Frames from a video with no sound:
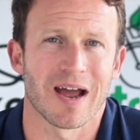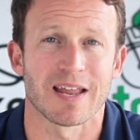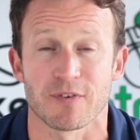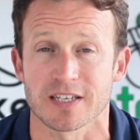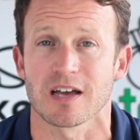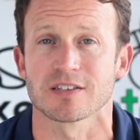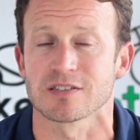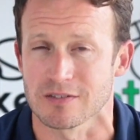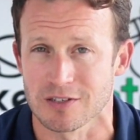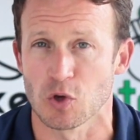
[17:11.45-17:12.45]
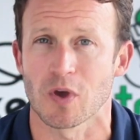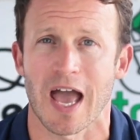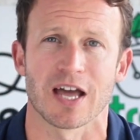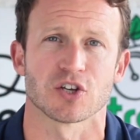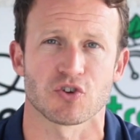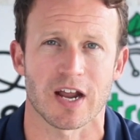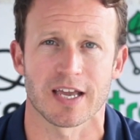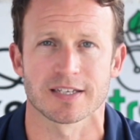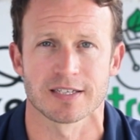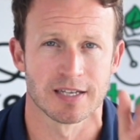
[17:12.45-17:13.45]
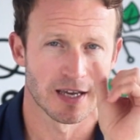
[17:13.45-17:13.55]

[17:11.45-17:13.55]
And if it does, you can track it.